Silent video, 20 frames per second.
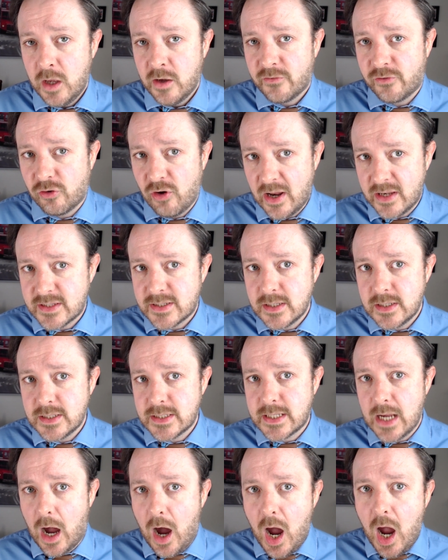For answers,
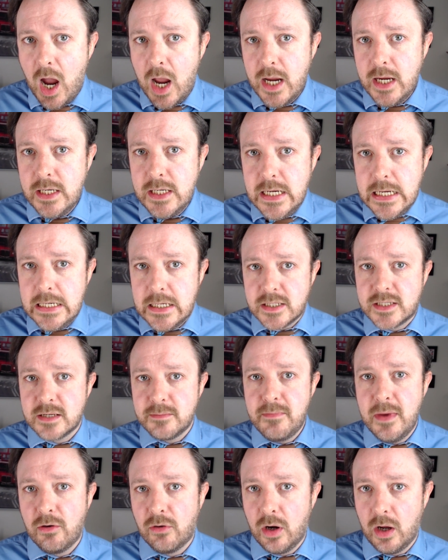I needed to
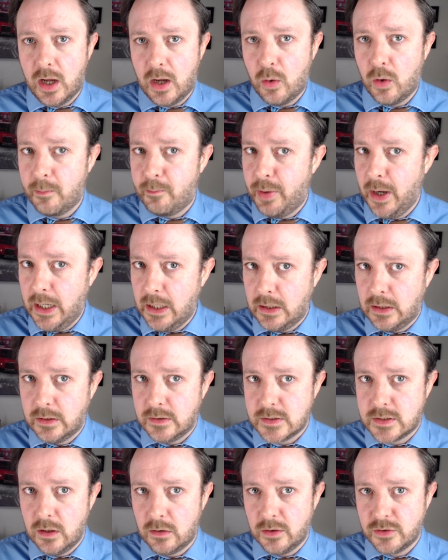mirror our
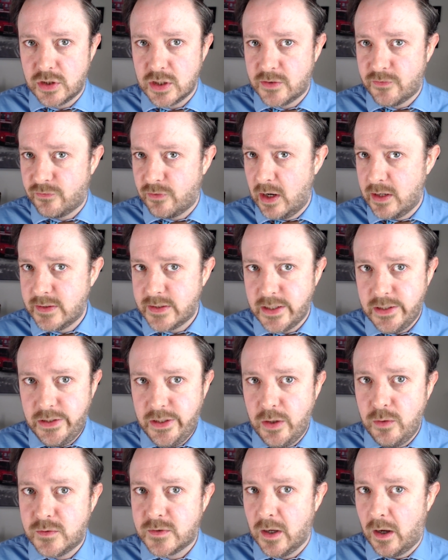paleontologist friends in
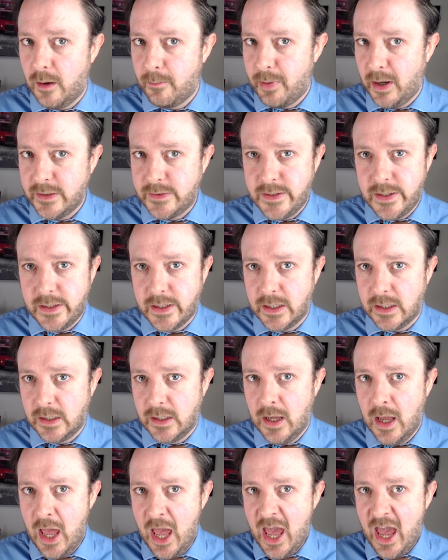Utah by digging
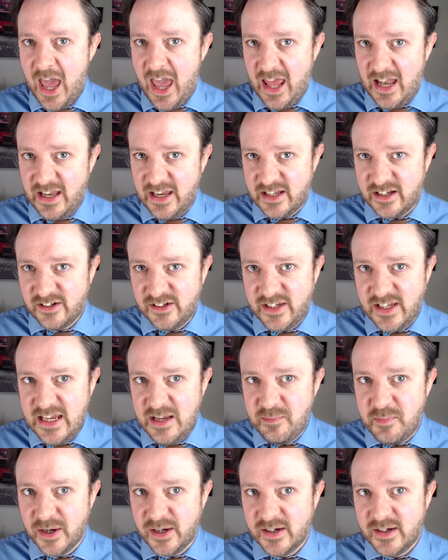a little
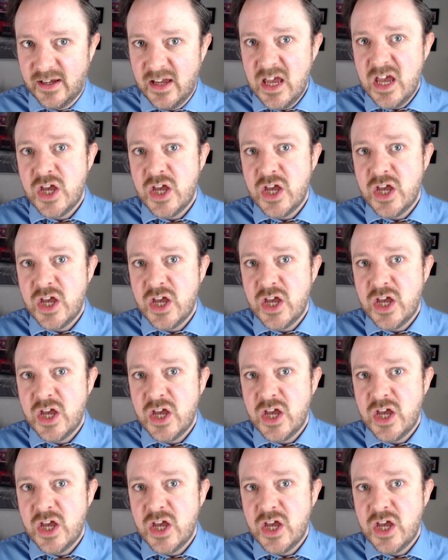deeper.